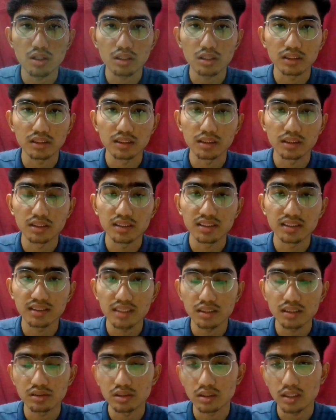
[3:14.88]
called a
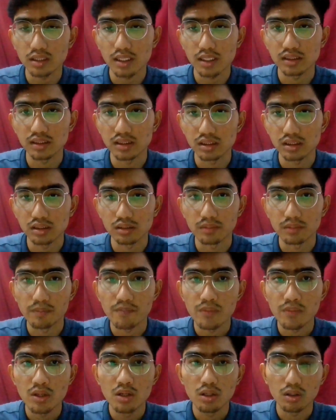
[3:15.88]
decentralized system
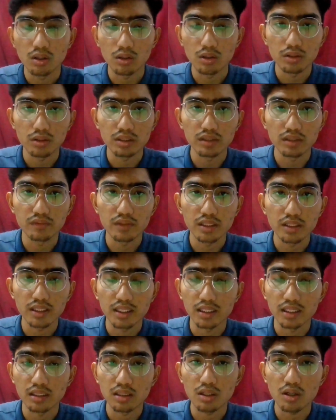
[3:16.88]
or even
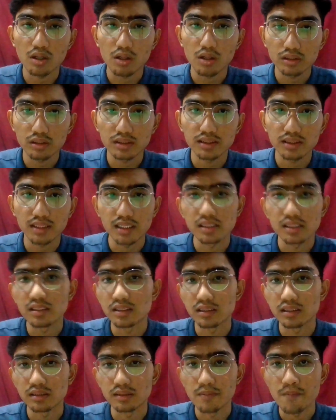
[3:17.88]
an on-site
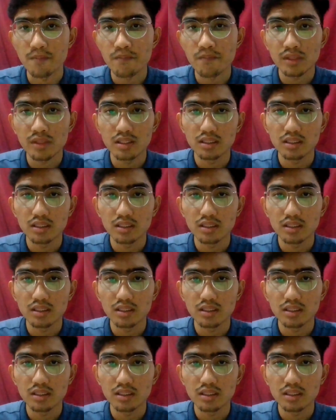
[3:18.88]
system,